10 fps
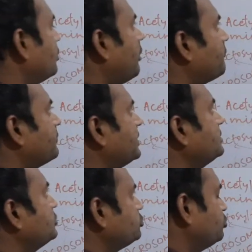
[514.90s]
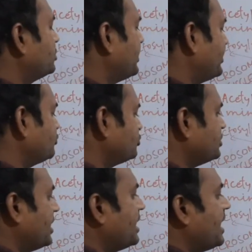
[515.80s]
of the zona
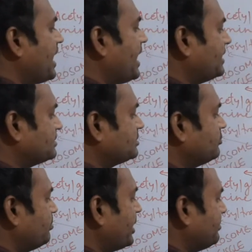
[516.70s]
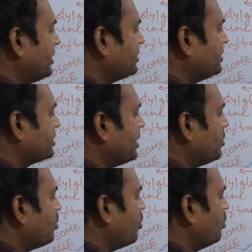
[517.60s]
pellucida, and by making a
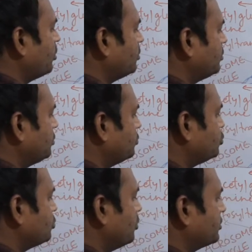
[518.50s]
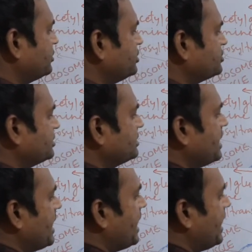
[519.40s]
hole toward the
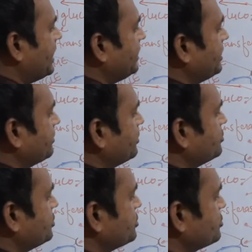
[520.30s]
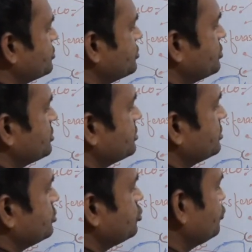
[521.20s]
region, and it reaches
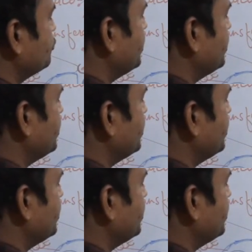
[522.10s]
to